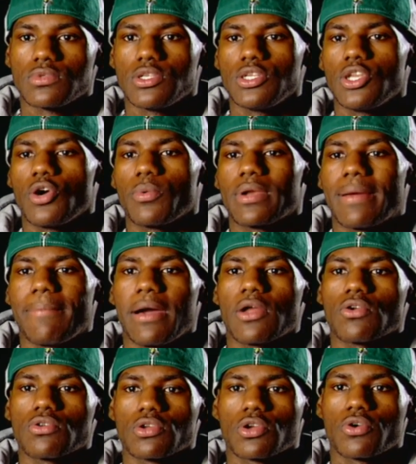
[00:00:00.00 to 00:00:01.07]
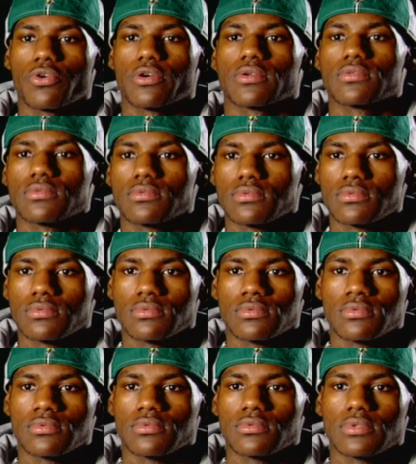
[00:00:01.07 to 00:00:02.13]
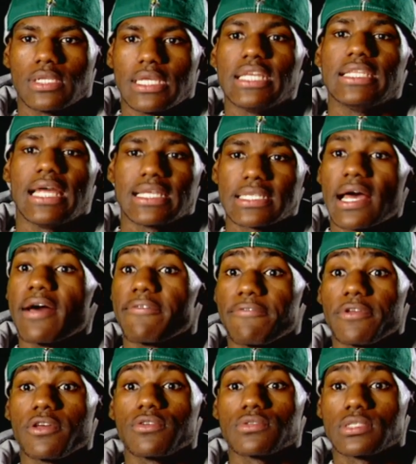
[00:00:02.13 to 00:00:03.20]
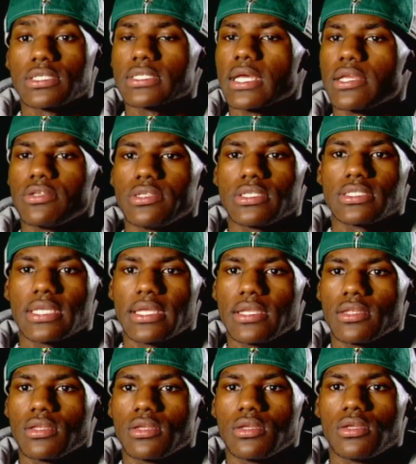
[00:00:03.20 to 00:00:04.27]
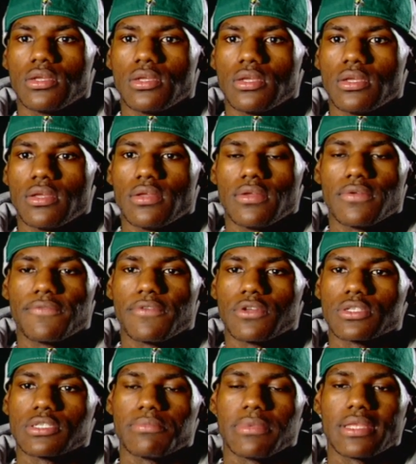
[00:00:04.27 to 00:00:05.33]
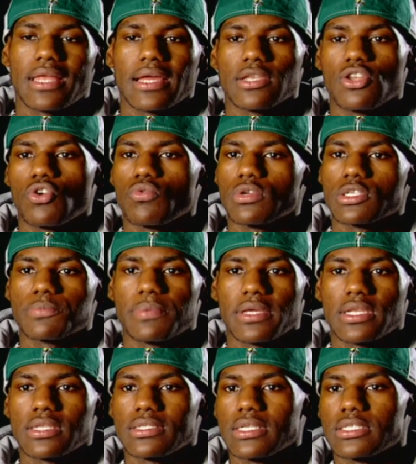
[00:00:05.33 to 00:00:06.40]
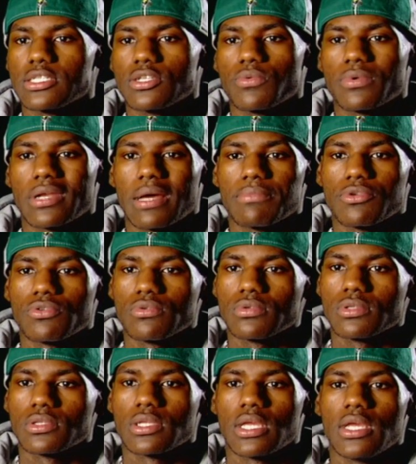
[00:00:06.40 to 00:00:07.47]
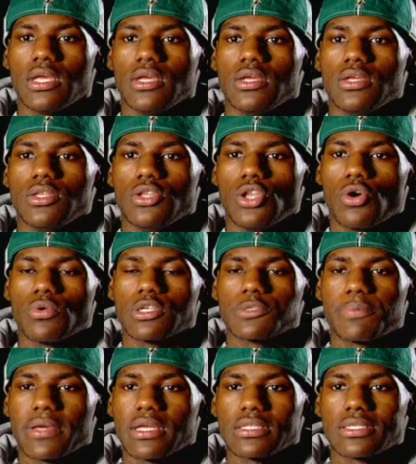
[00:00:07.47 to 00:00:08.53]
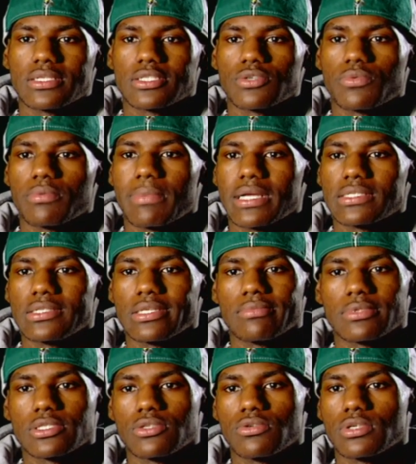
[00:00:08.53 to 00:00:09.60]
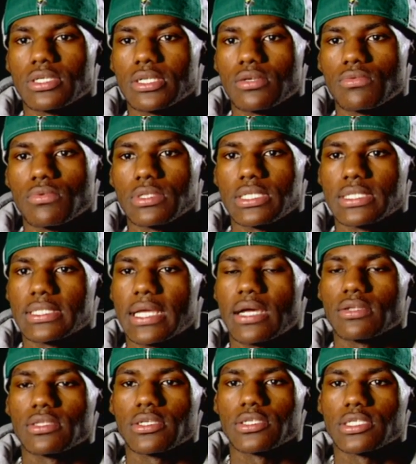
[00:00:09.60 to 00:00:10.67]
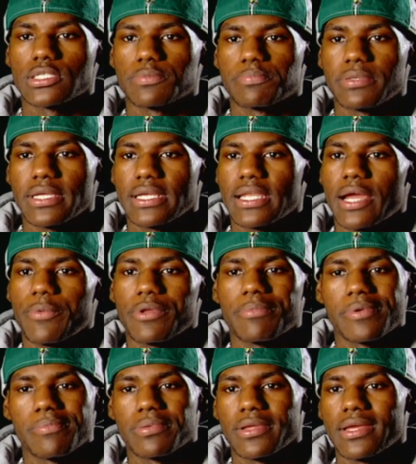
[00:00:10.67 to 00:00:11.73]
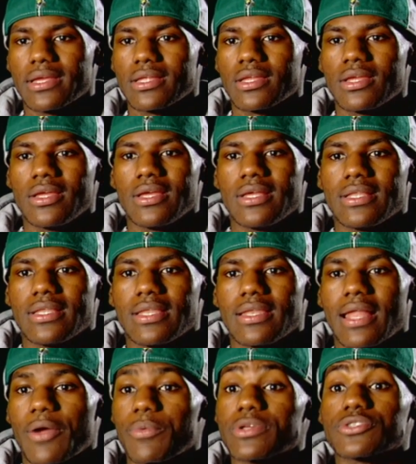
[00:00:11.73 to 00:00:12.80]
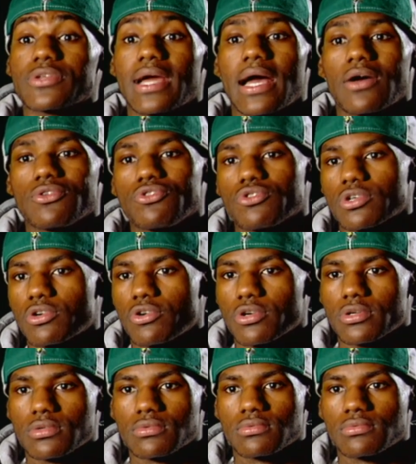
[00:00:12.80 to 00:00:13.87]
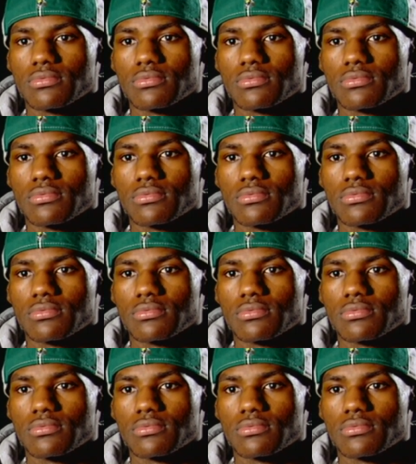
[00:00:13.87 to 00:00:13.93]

You know, when I'm out on the court, that's how it feels, just how you just said it. It feels to me like no one is paying attention to what I'm doing. No one is paying attention to what my team is doing. We're just out there just playing like we've been playing, like we was on the outdoor court,